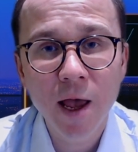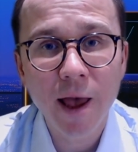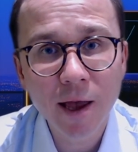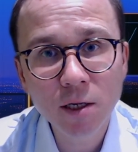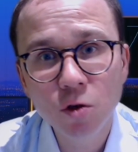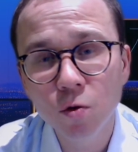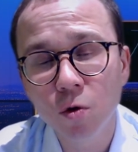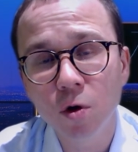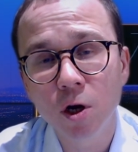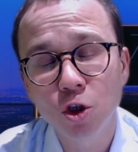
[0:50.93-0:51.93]
And you
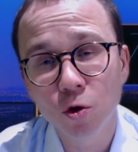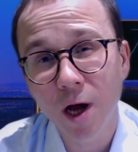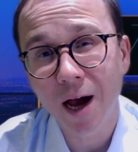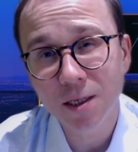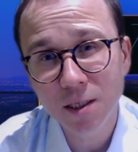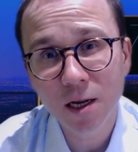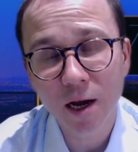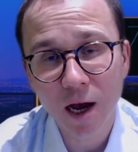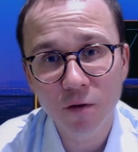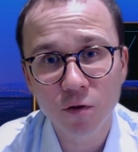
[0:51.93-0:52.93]
should ideally
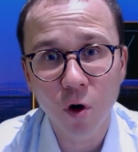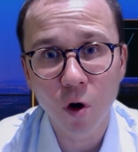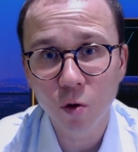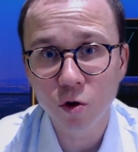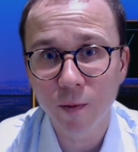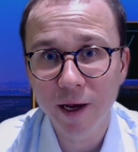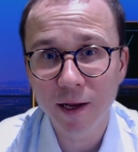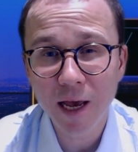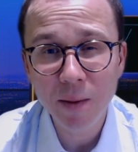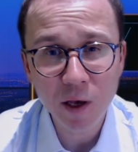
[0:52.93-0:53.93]
have your own domain
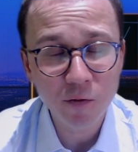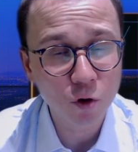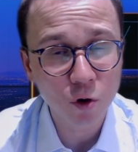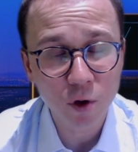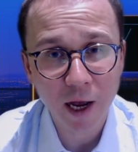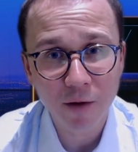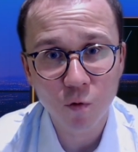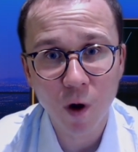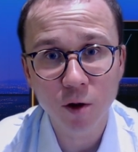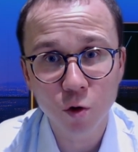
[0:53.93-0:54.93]
name. If you do not have
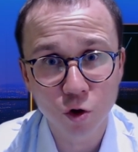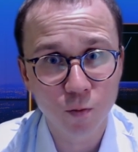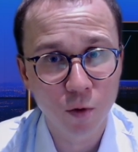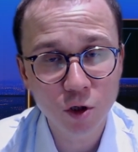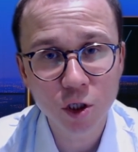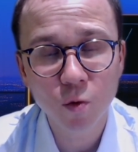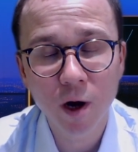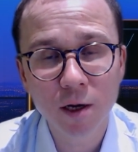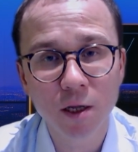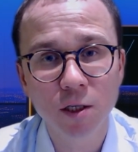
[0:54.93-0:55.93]
one, you should purchase
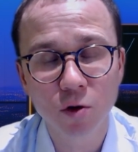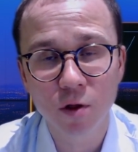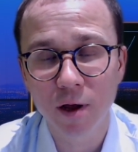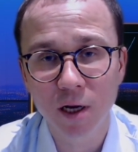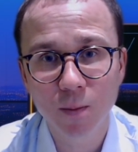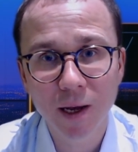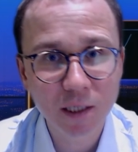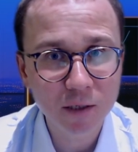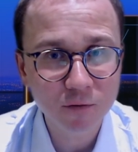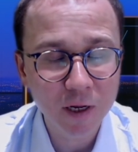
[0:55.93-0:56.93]
one. It's not that
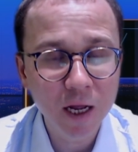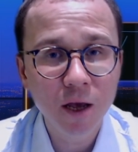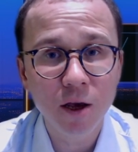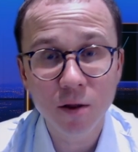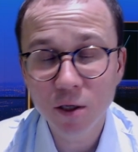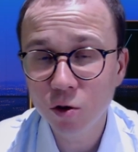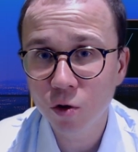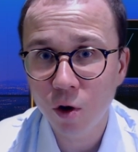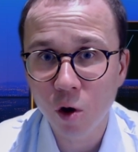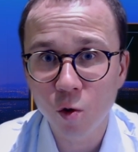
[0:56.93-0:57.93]
expensive. In this
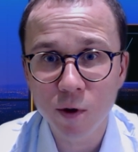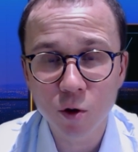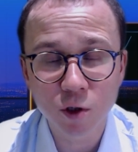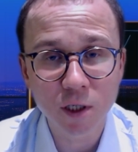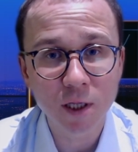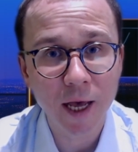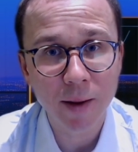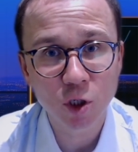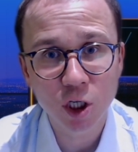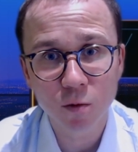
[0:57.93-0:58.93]
tutorial we'll be using
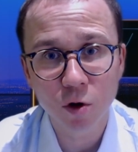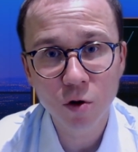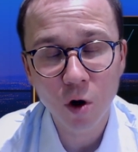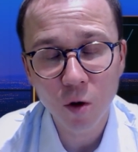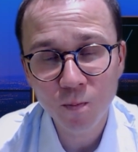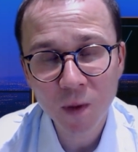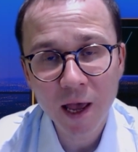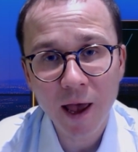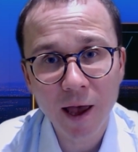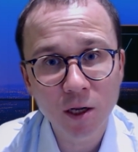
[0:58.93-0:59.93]
Namecheap.com,
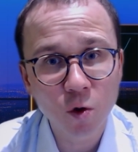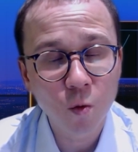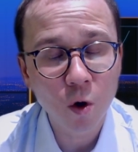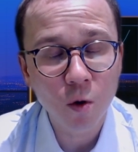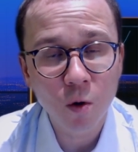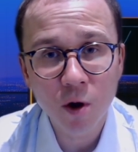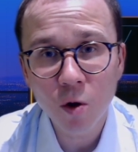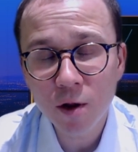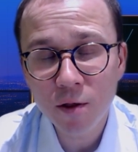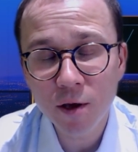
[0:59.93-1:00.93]
and the
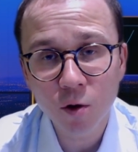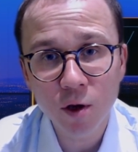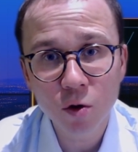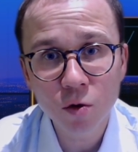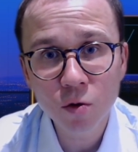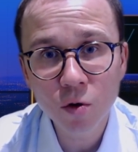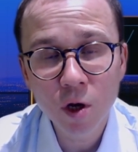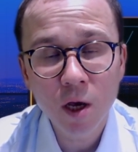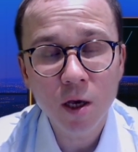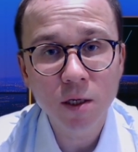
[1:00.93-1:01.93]
only thing you need to do
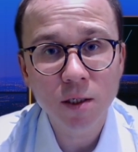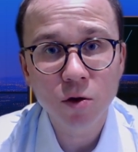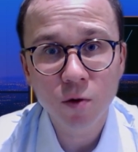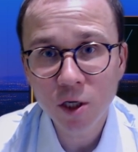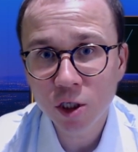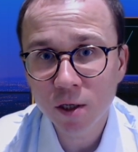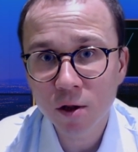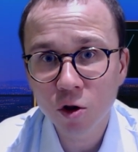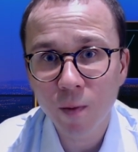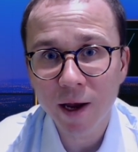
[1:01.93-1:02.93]
is to register
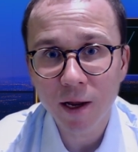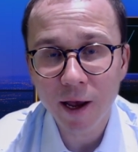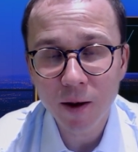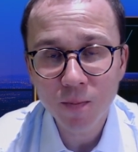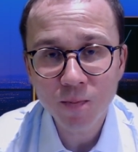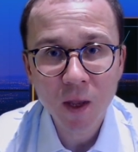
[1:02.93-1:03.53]
the domain name,